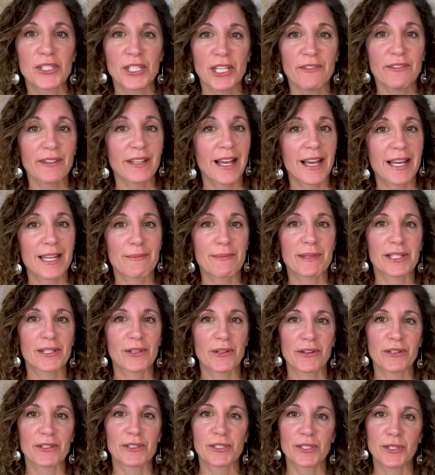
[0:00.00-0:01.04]
Chief Economist
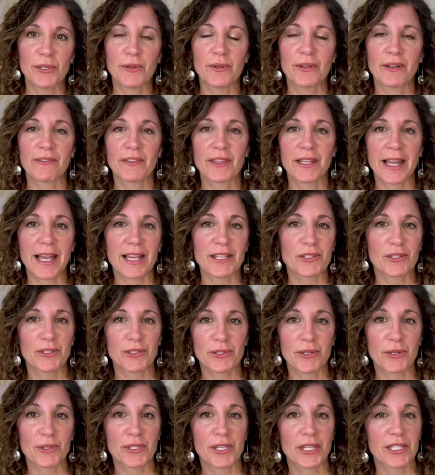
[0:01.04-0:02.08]
Lawrence Yoon of the National
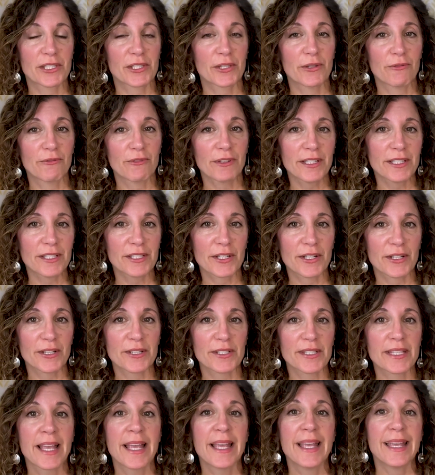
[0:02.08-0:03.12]
Association of
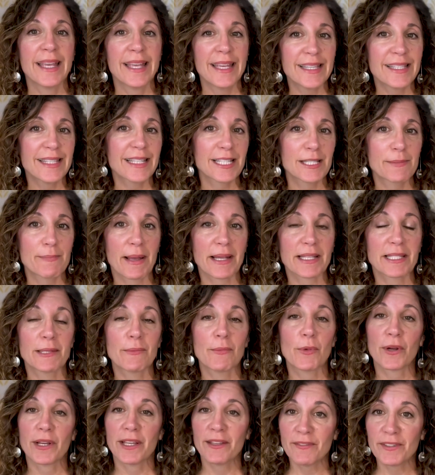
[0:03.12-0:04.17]
Realtors is expecting
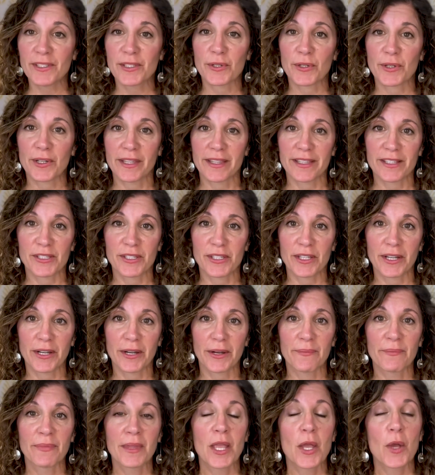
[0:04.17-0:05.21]
more inventory this
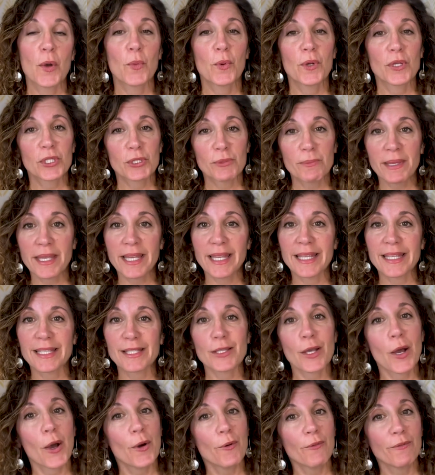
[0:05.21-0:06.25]
year, which
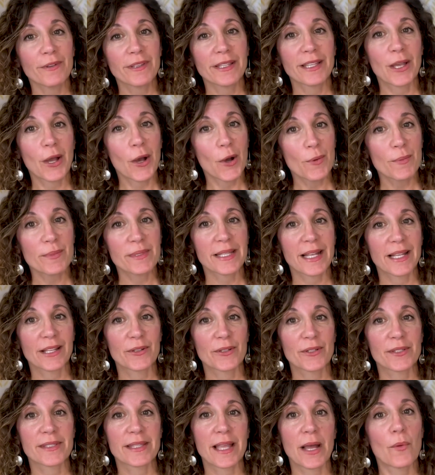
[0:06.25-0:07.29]
means hopefully home
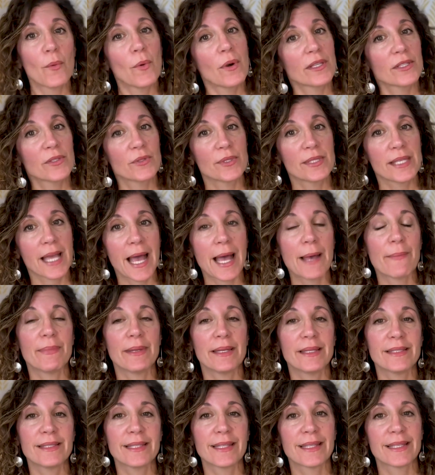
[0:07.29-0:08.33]
sellers that want to tap
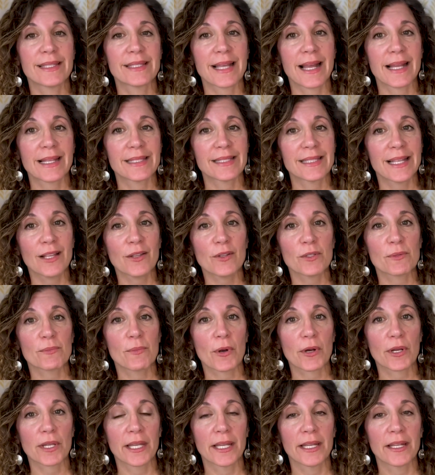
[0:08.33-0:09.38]
into this hot seller's
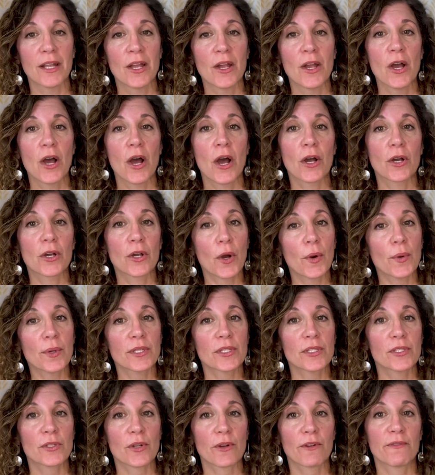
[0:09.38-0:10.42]
market are going
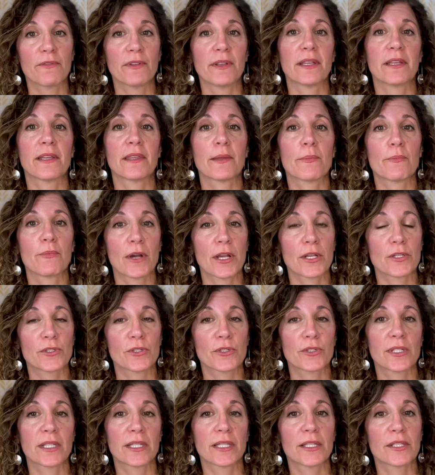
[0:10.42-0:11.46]
to start feeling the
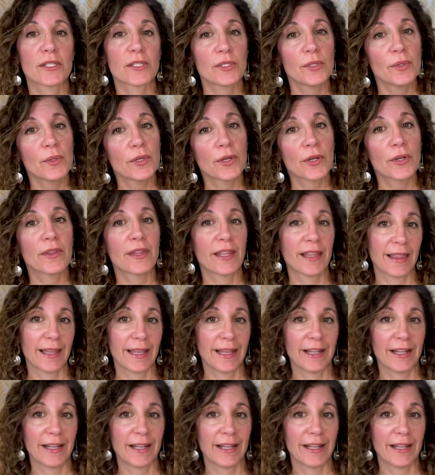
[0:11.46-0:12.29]
pressure to list sooner than